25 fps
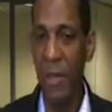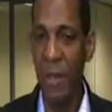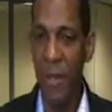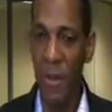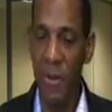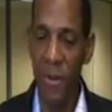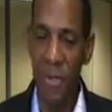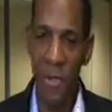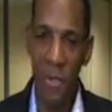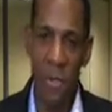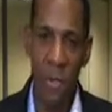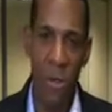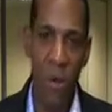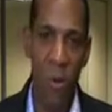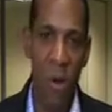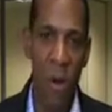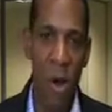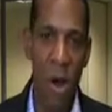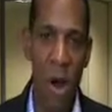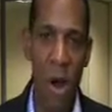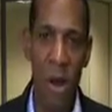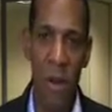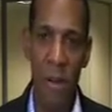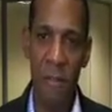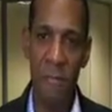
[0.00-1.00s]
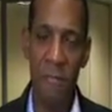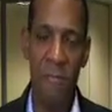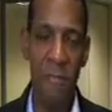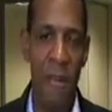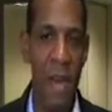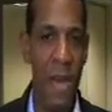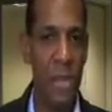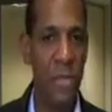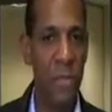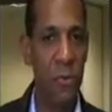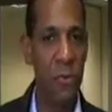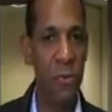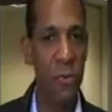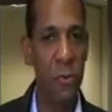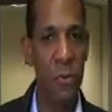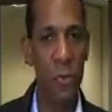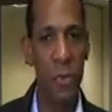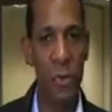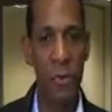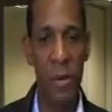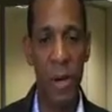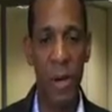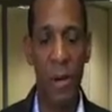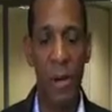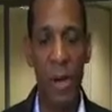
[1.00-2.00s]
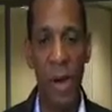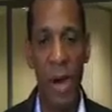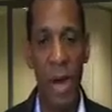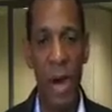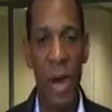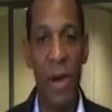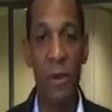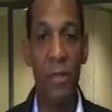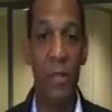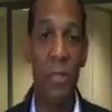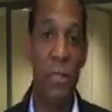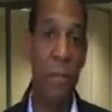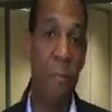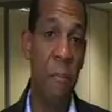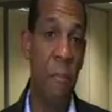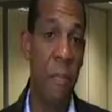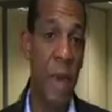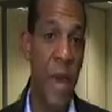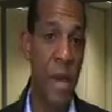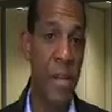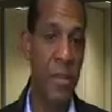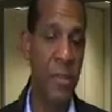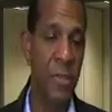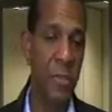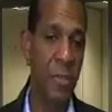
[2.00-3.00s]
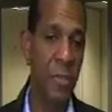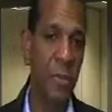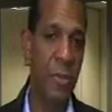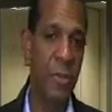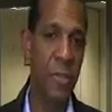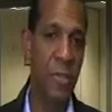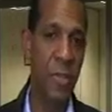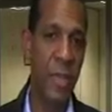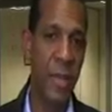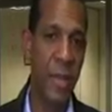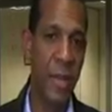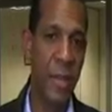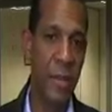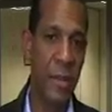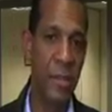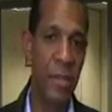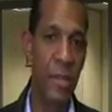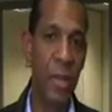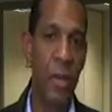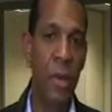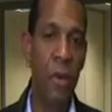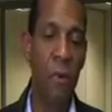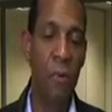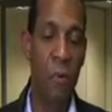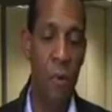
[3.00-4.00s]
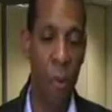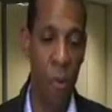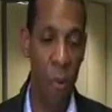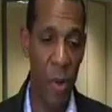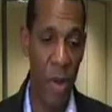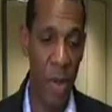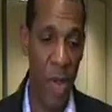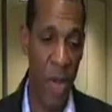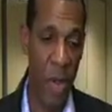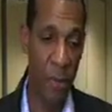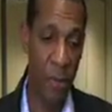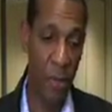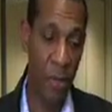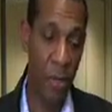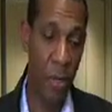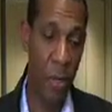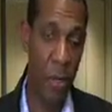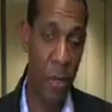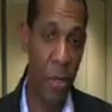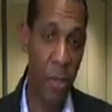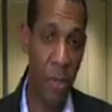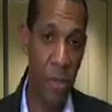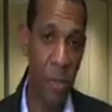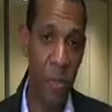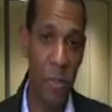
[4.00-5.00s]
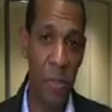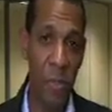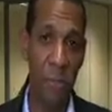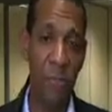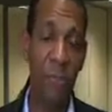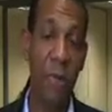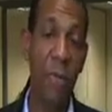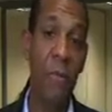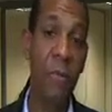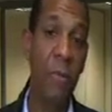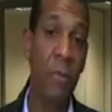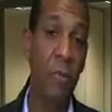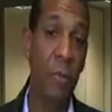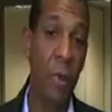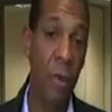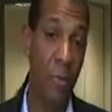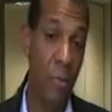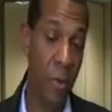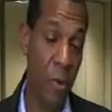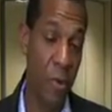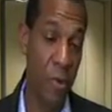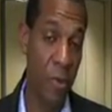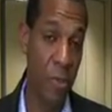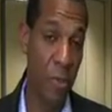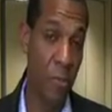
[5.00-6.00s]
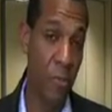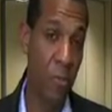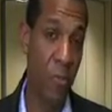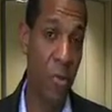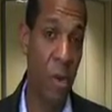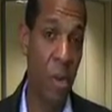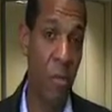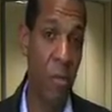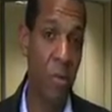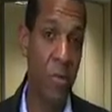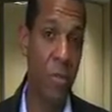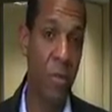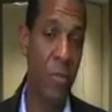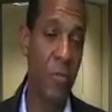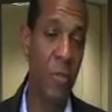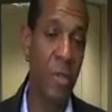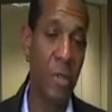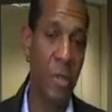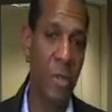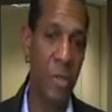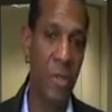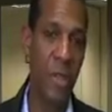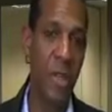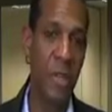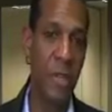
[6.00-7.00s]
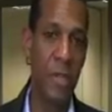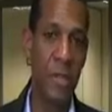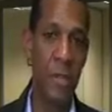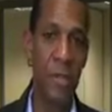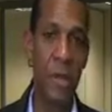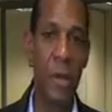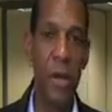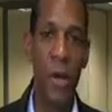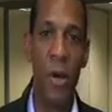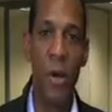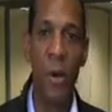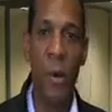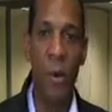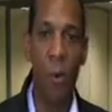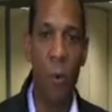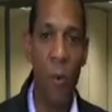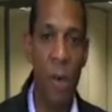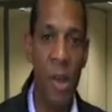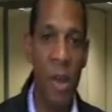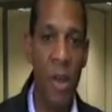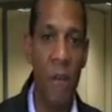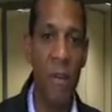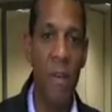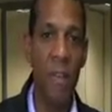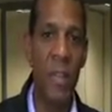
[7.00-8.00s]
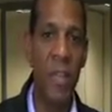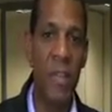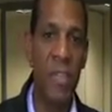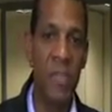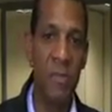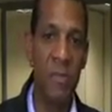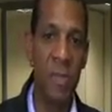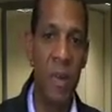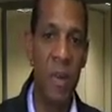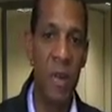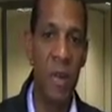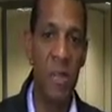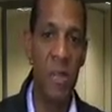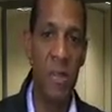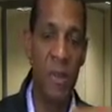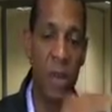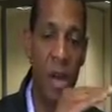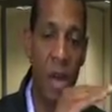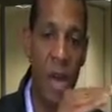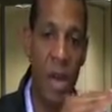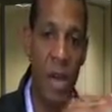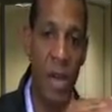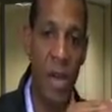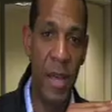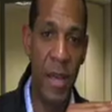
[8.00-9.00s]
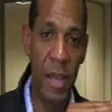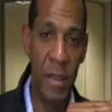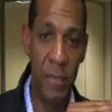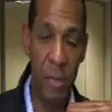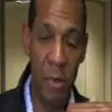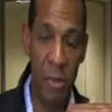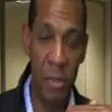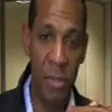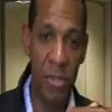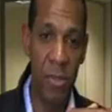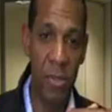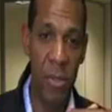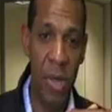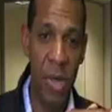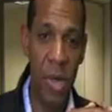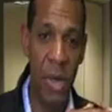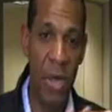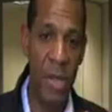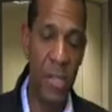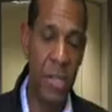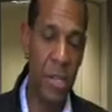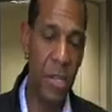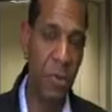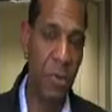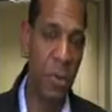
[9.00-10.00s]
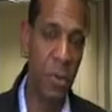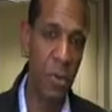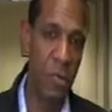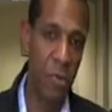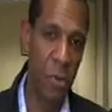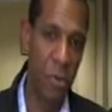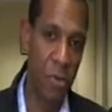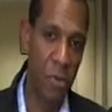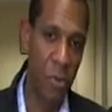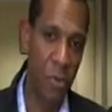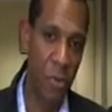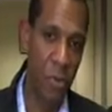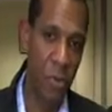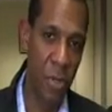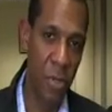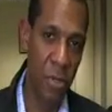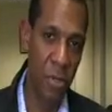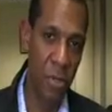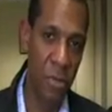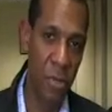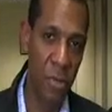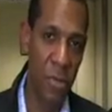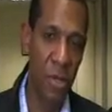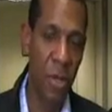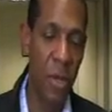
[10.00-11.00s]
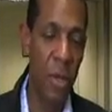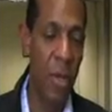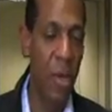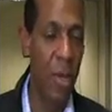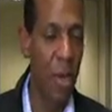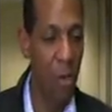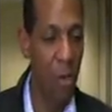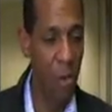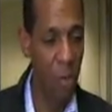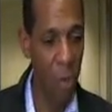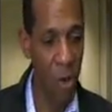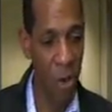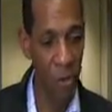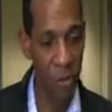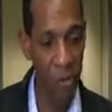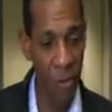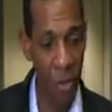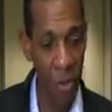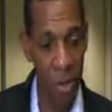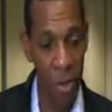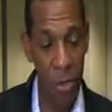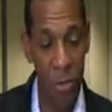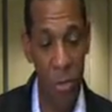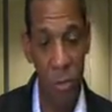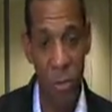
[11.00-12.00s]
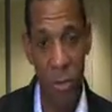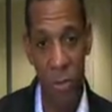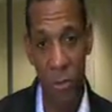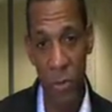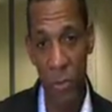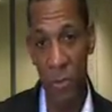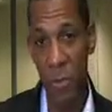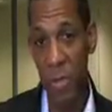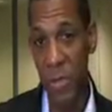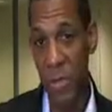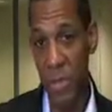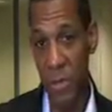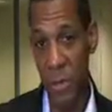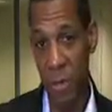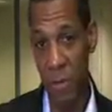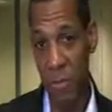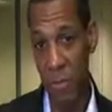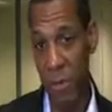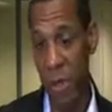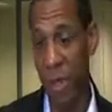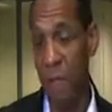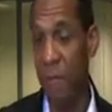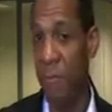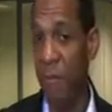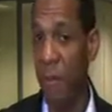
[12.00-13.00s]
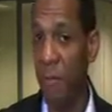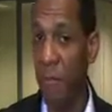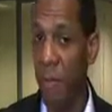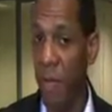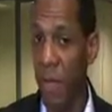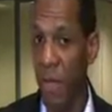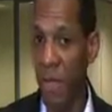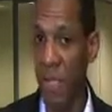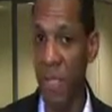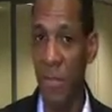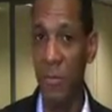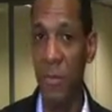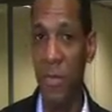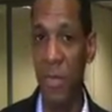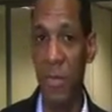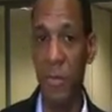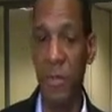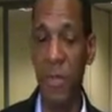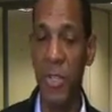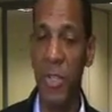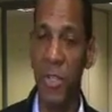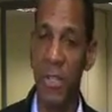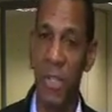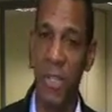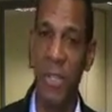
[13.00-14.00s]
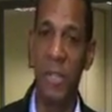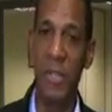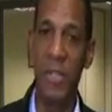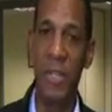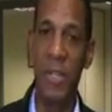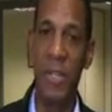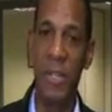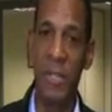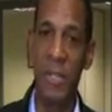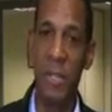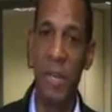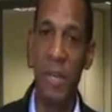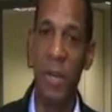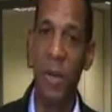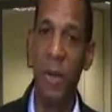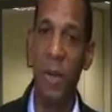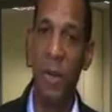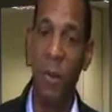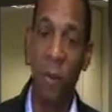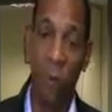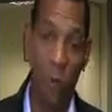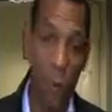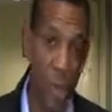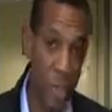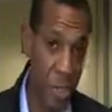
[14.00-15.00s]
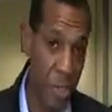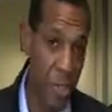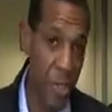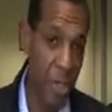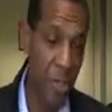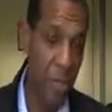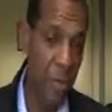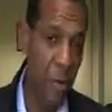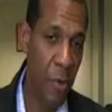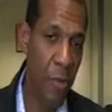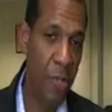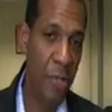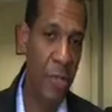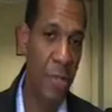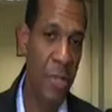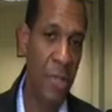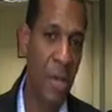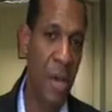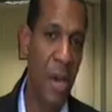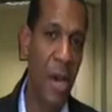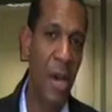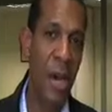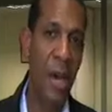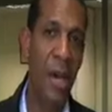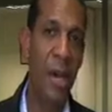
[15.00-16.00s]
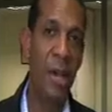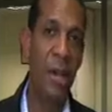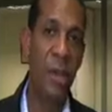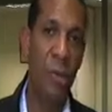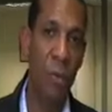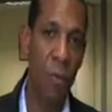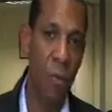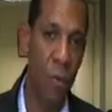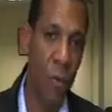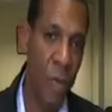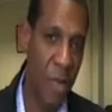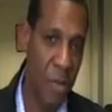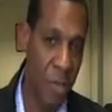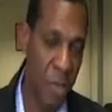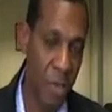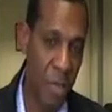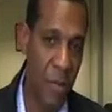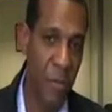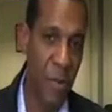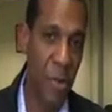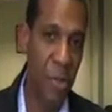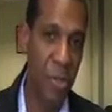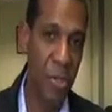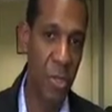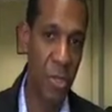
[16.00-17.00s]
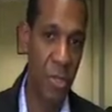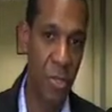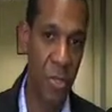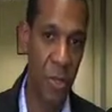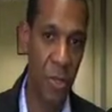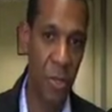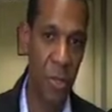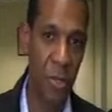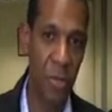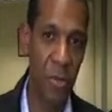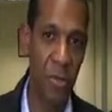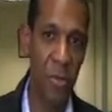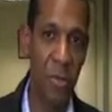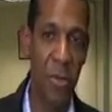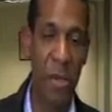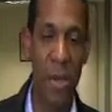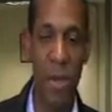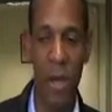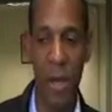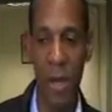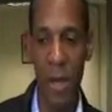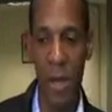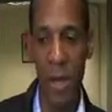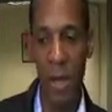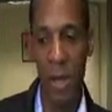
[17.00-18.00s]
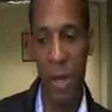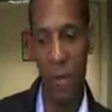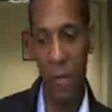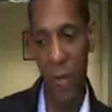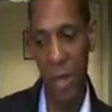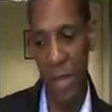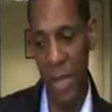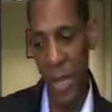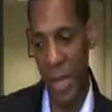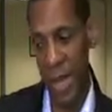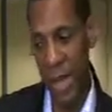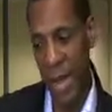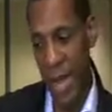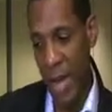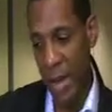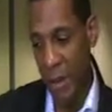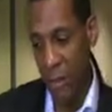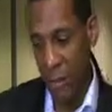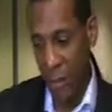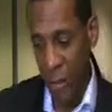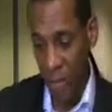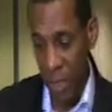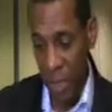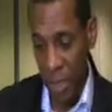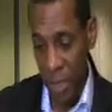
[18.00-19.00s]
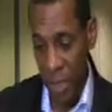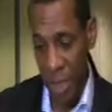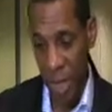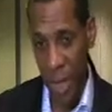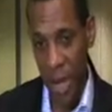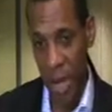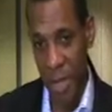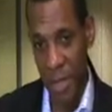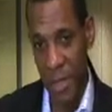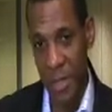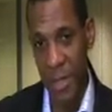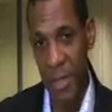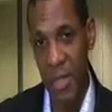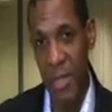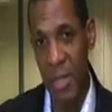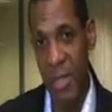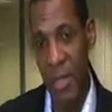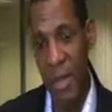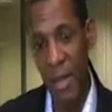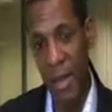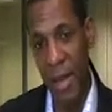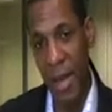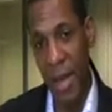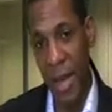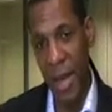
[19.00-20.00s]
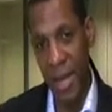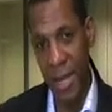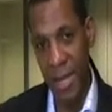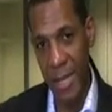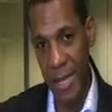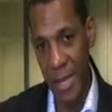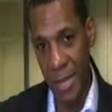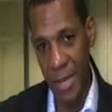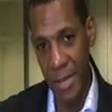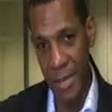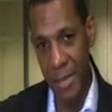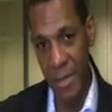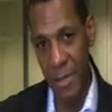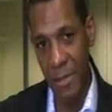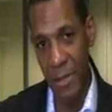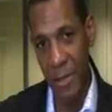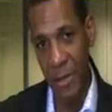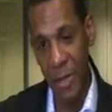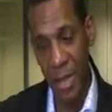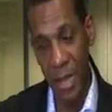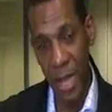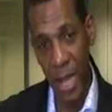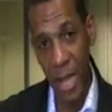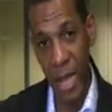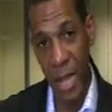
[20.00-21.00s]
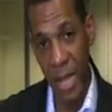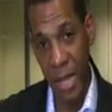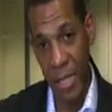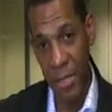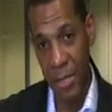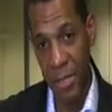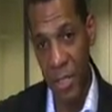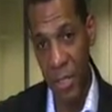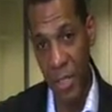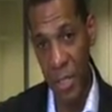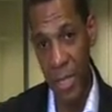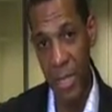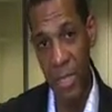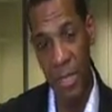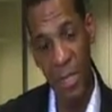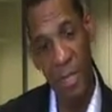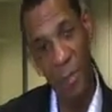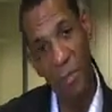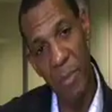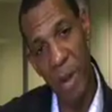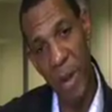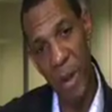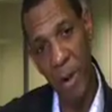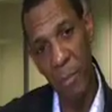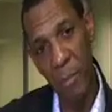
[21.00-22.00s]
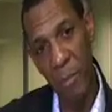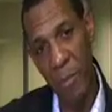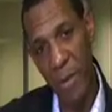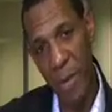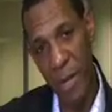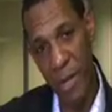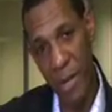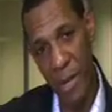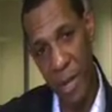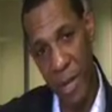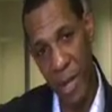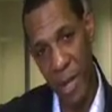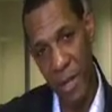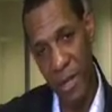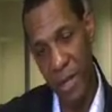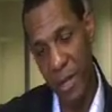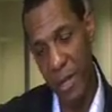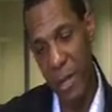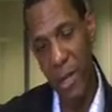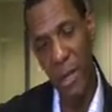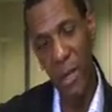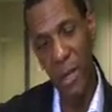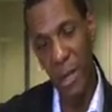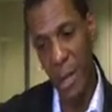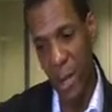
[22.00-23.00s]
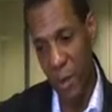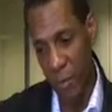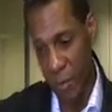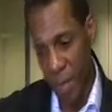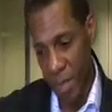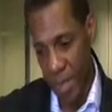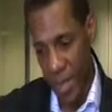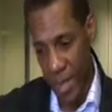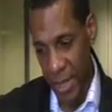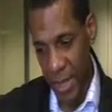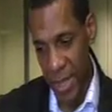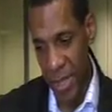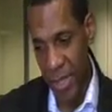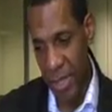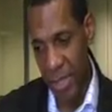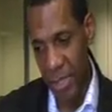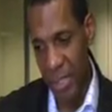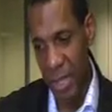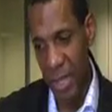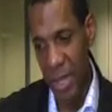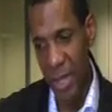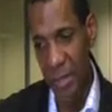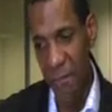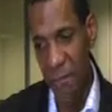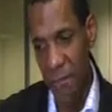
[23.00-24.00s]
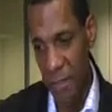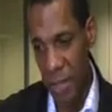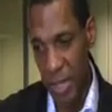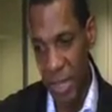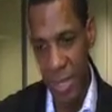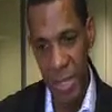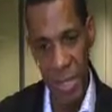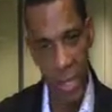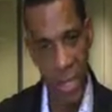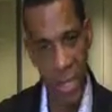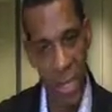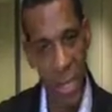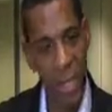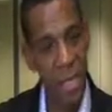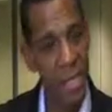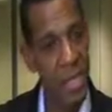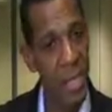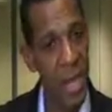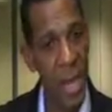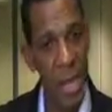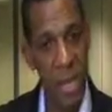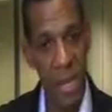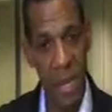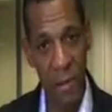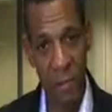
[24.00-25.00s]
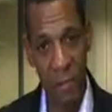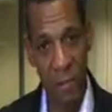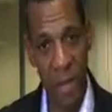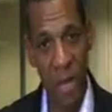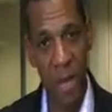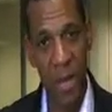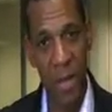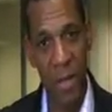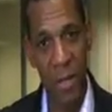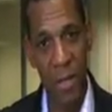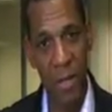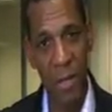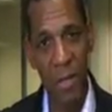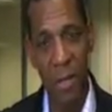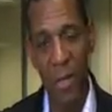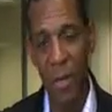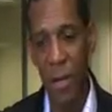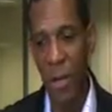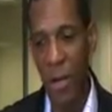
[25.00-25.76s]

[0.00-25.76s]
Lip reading: There is no hard and fast rule about how to match those things. What we have are clues from the emotional barometer, which says where in the experience are high emotional highs and emotional lows. We have clues from the survey from customers, which tells us which emotions are high, which emotions are low. We can now look at the ideas on the analysis sheets in the PowerPoint deck, and we can then say, for these things that depend,